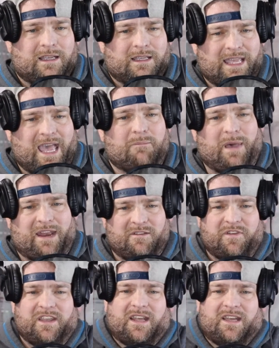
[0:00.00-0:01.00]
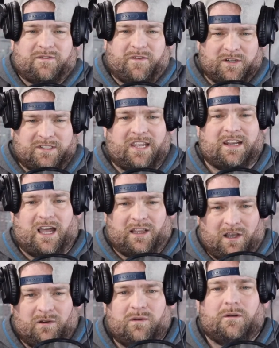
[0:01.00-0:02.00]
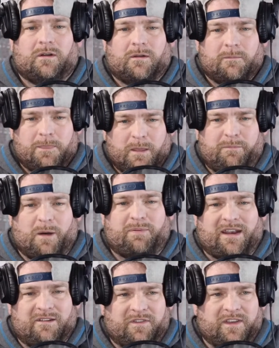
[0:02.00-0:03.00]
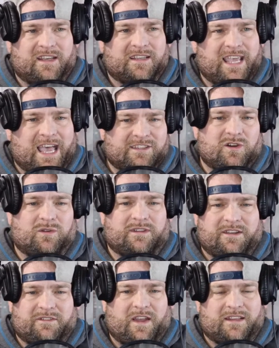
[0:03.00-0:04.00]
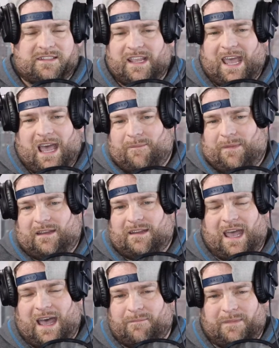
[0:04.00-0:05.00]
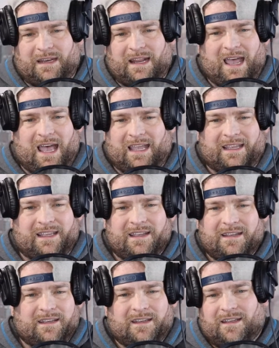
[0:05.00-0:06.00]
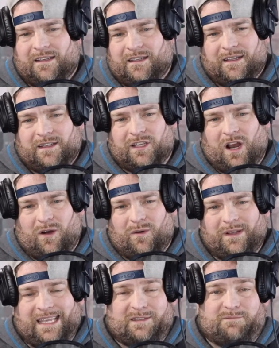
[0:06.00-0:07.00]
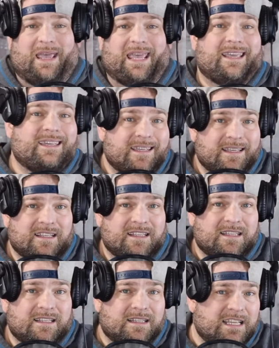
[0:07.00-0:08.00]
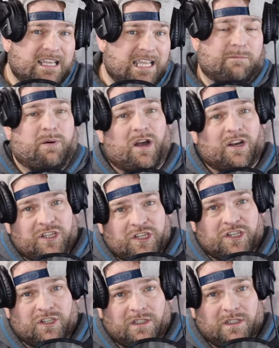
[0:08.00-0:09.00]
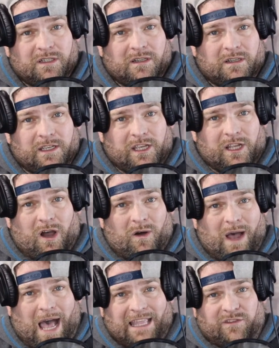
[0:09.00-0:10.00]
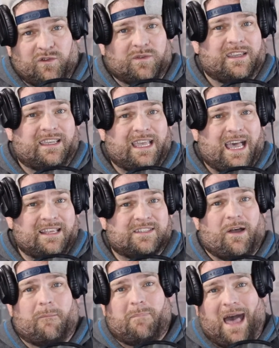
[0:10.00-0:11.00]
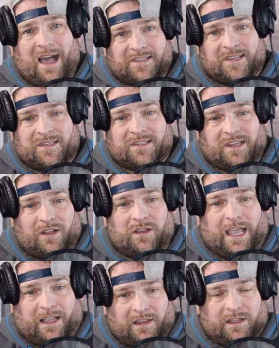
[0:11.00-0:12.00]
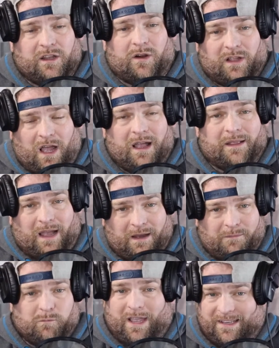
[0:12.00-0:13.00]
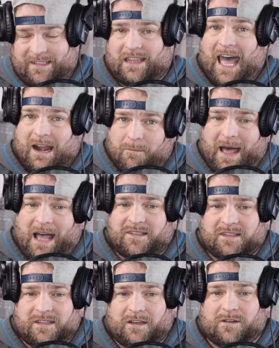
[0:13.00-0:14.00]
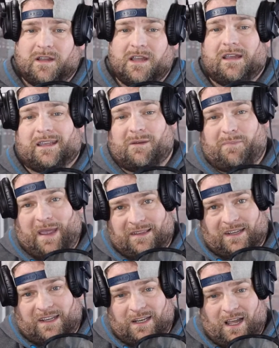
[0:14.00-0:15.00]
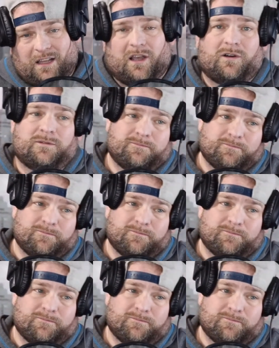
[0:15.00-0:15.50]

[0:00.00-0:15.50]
Yeah, Benavidez versus Canelo, but Benavidez has no defense. Yeah, I mean, I he's big, he can punch. I do think he has some boxing skill. Like, he has a lot of boxing skill compared to Canelo.